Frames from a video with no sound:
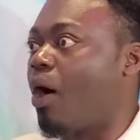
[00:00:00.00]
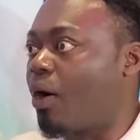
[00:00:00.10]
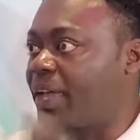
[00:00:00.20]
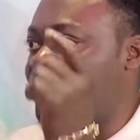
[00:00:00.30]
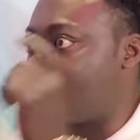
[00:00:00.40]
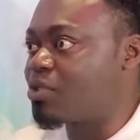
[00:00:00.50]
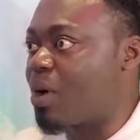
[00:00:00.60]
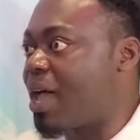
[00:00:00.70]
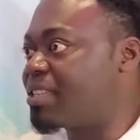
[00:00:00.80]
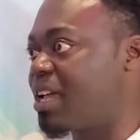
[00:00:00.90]
Okay, that's
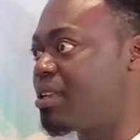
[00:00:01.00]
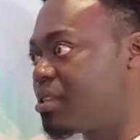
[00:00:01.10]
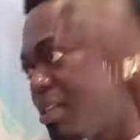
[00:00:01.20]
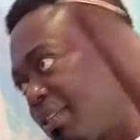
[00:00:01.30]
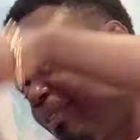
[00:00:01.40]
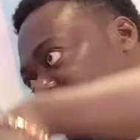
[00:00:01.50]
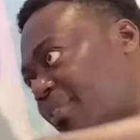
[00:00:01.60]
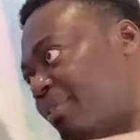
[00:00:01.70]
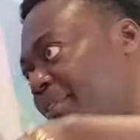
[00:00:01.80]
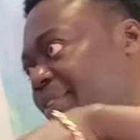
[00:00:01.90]
why I said it's
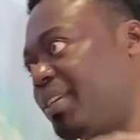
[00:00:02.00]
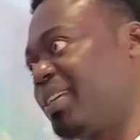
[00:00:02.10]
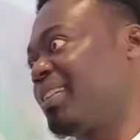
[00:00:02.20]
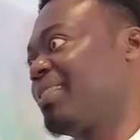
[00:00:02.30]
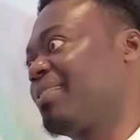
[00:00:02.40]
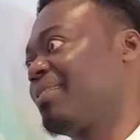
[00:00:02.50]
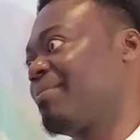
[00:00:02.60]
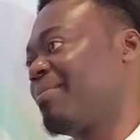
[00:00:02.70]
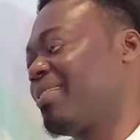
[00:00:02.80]
50-50.